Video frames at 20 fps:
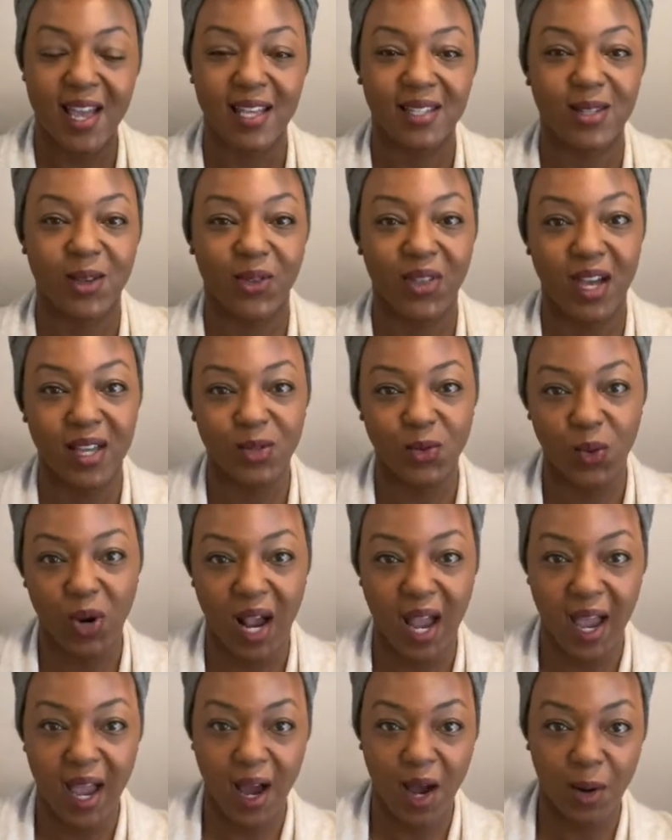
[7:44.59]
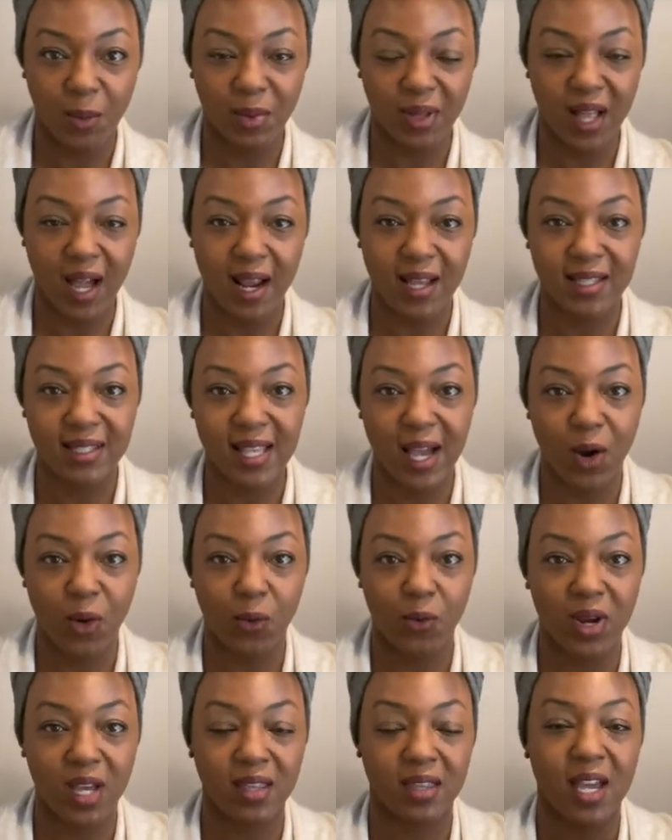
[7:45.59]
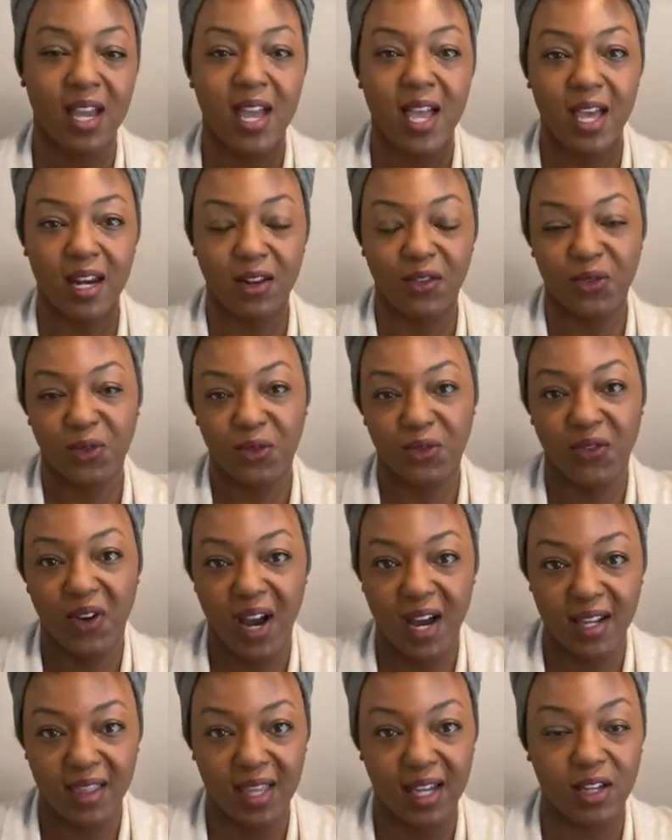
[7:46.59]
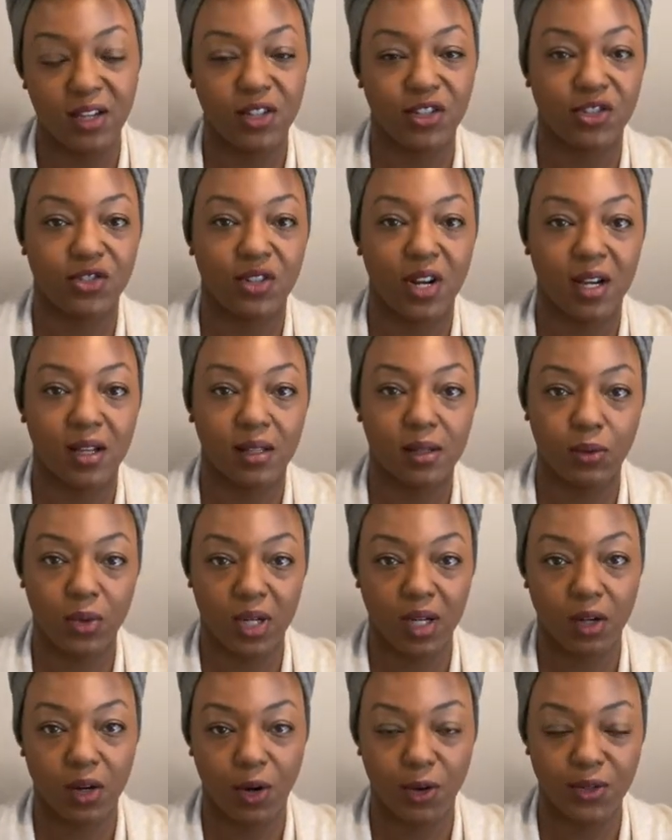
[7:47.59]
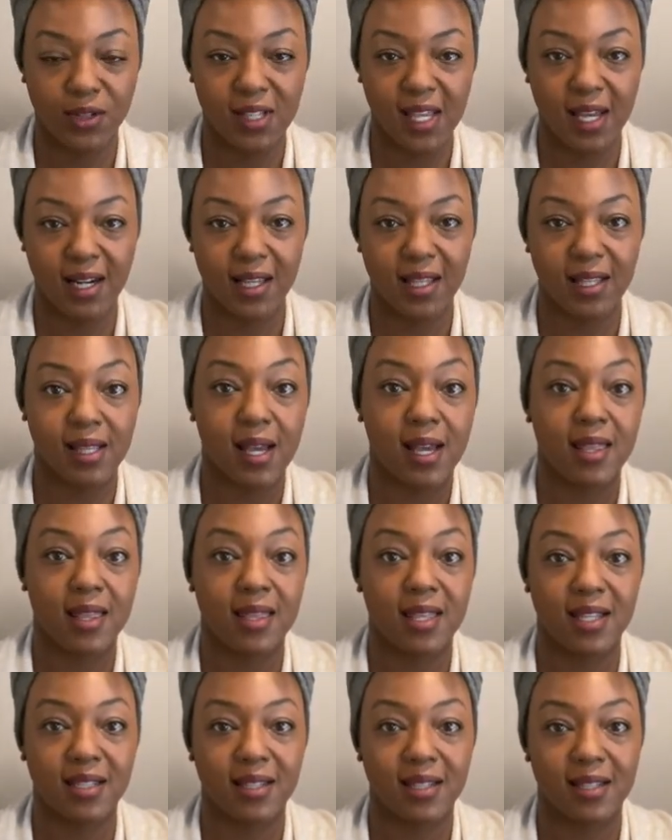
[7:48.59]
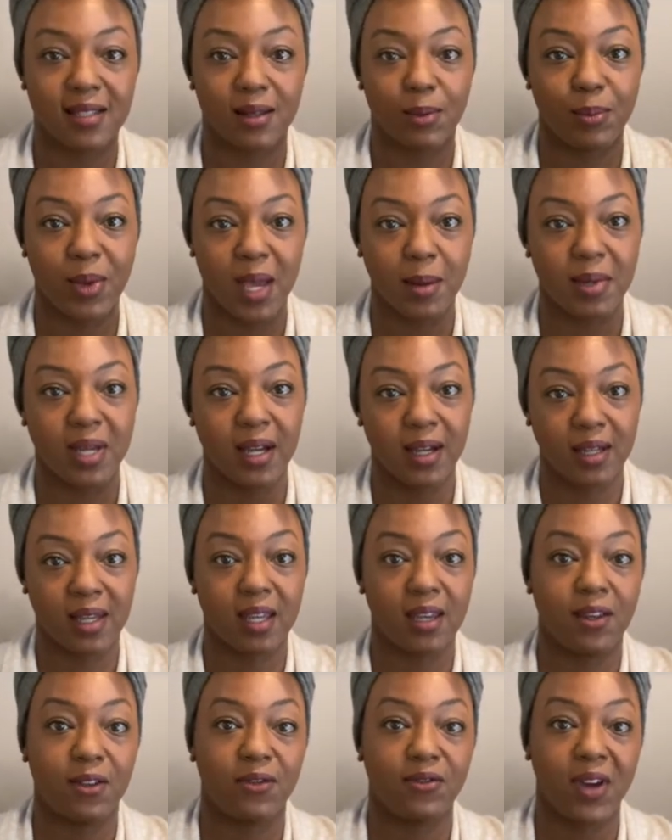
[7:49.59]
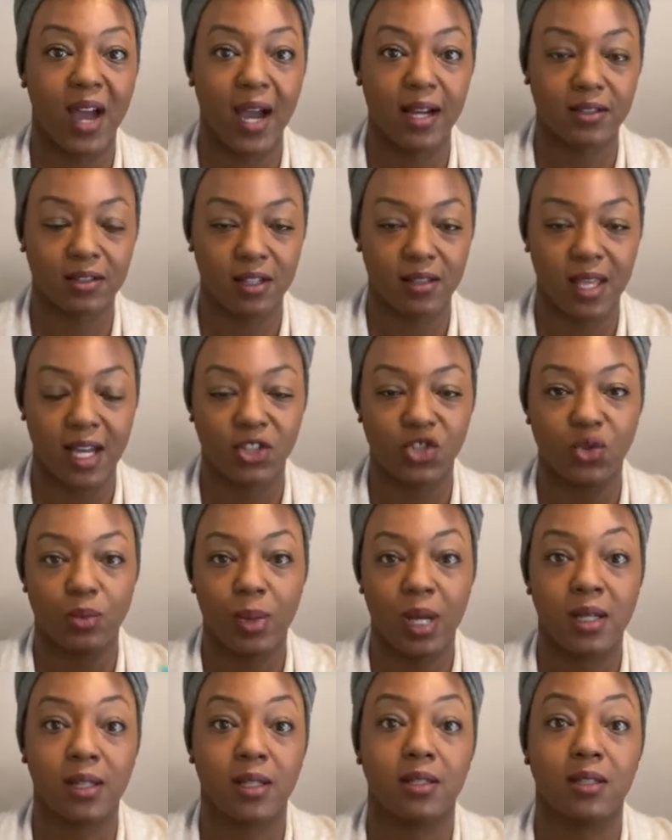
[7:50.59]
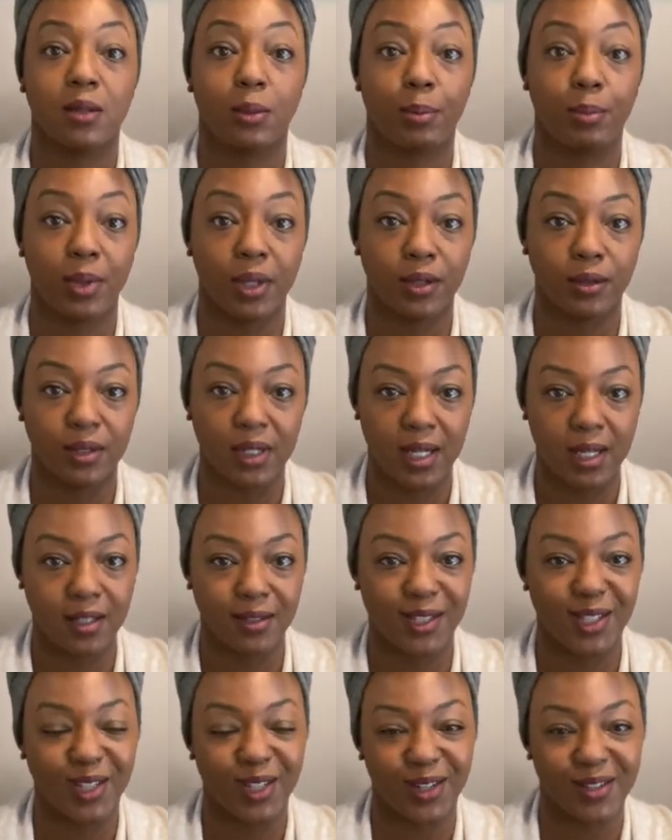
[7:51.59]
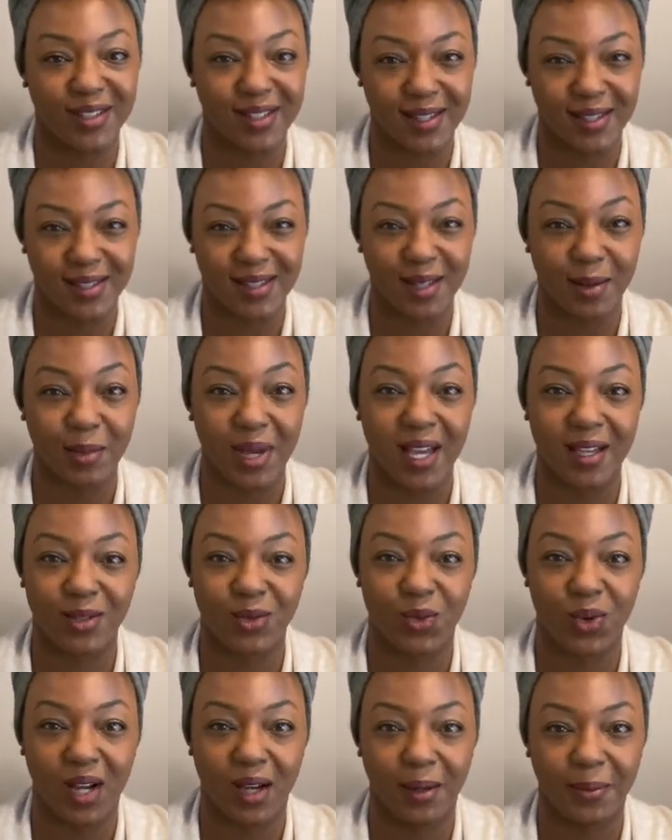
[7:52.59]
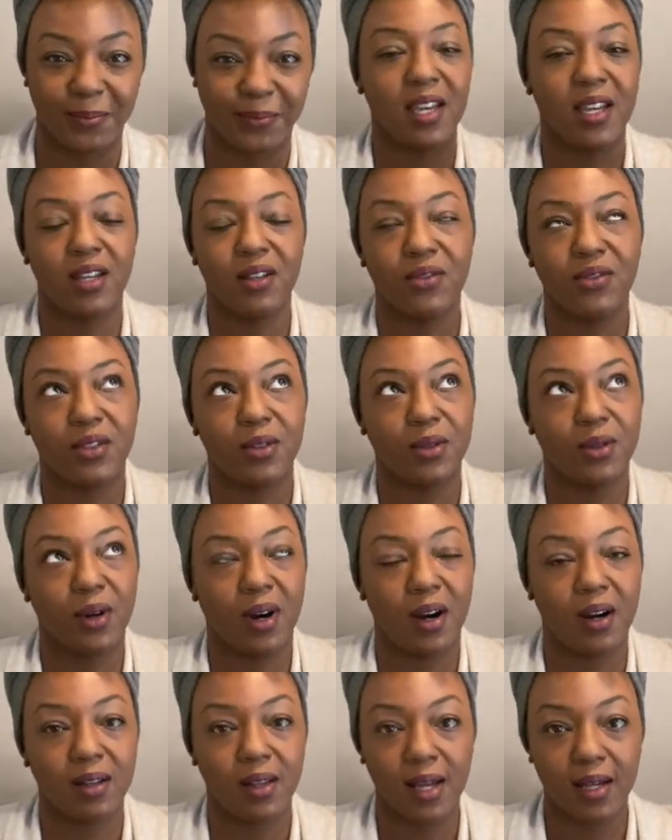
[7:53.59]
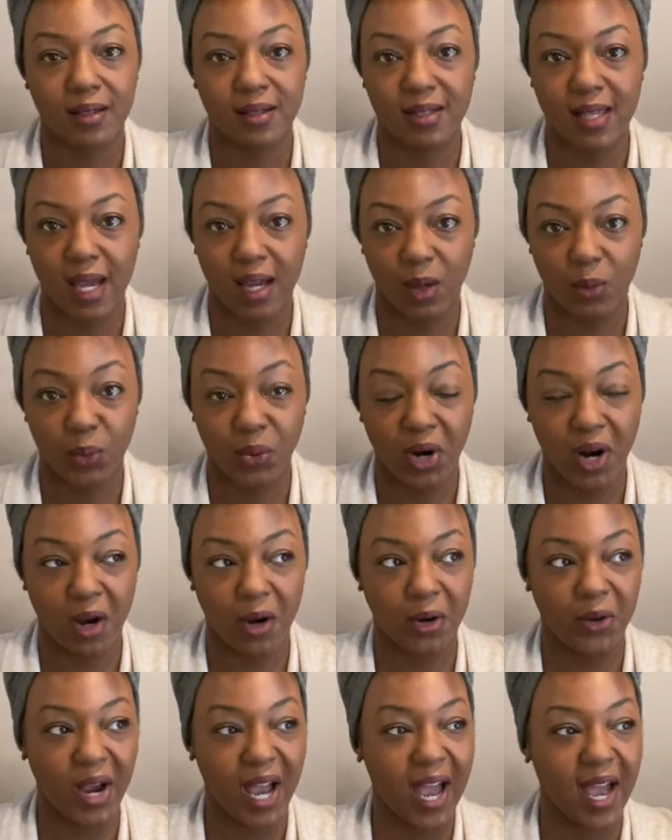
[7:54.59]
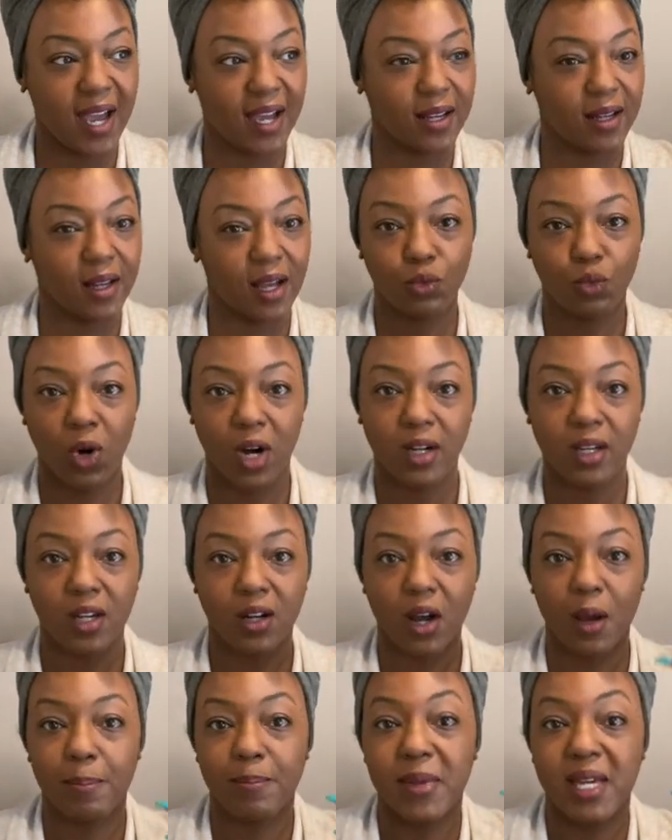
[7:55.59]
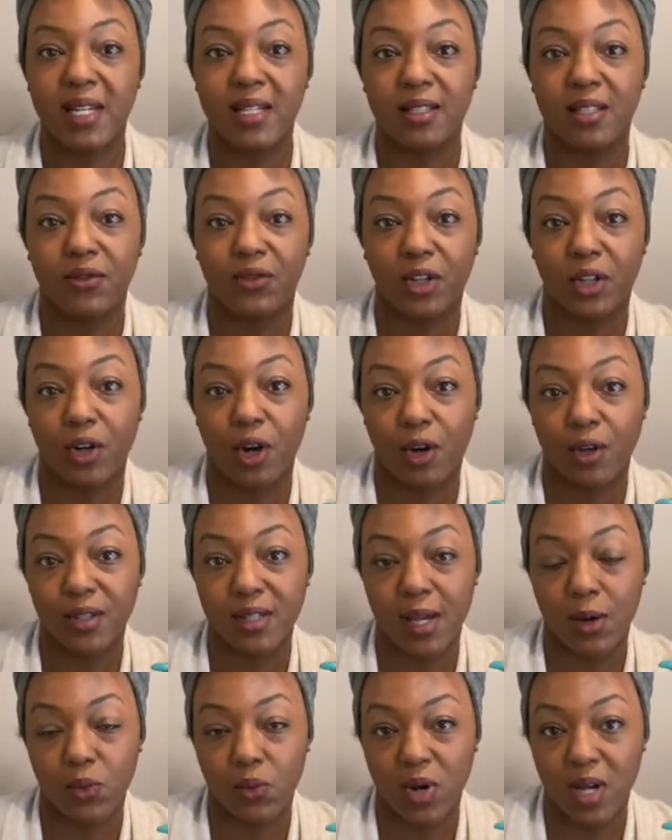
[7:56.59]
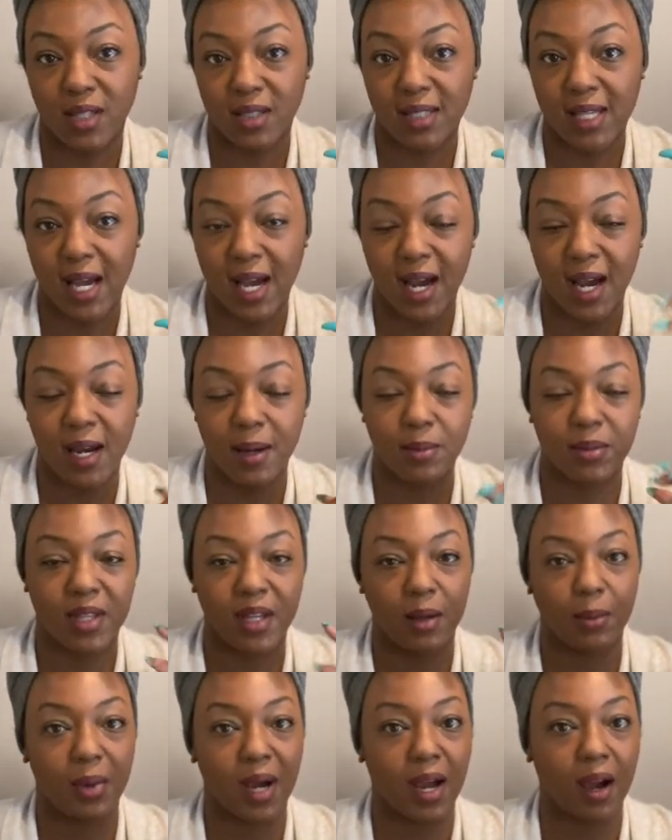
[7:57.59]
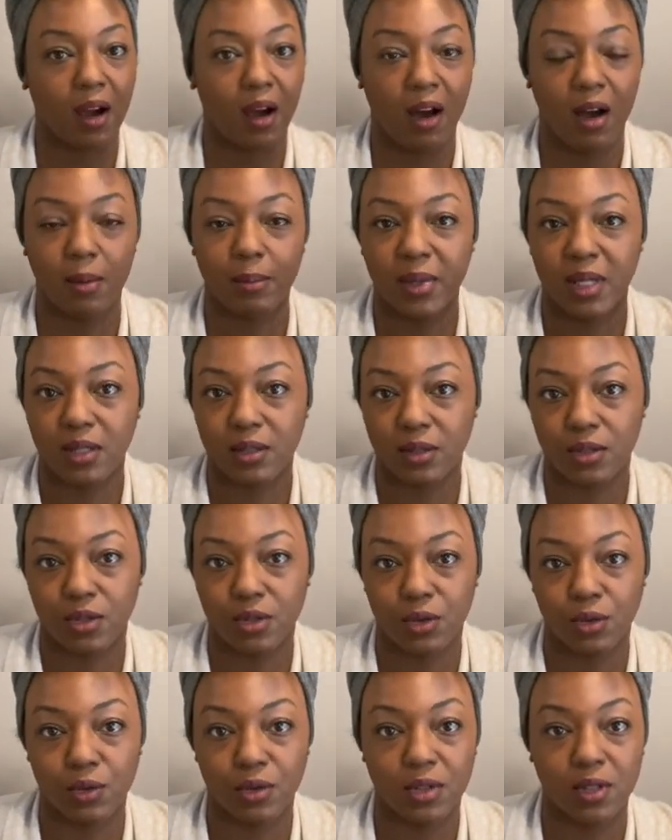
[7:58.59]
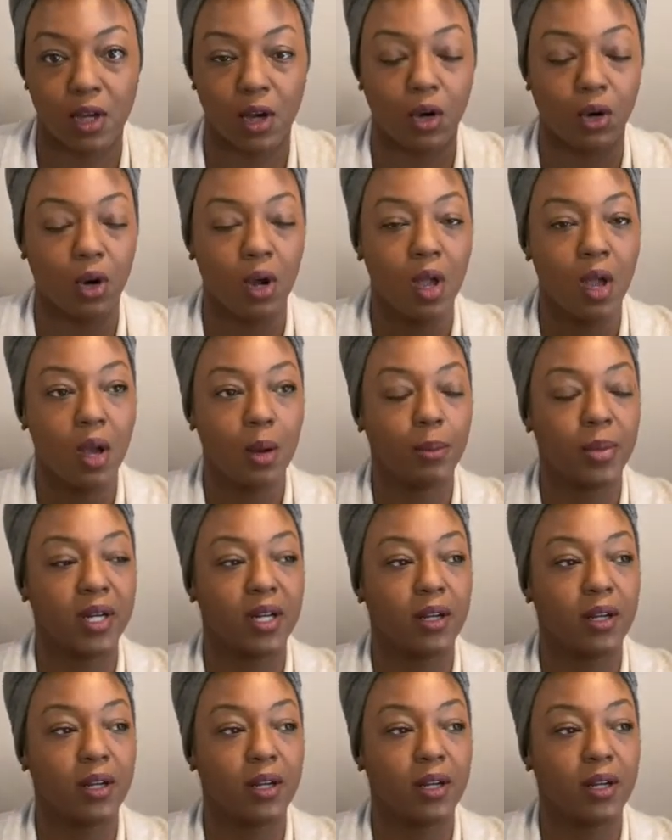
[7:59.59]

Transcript: So that's what I help clients out with. And if you find that you're struggling with goal setting, this is maybe a key factor that you may need to build into your system as well. If you are, like, say, a pro at working on many different goals at one time, then by all means do so. But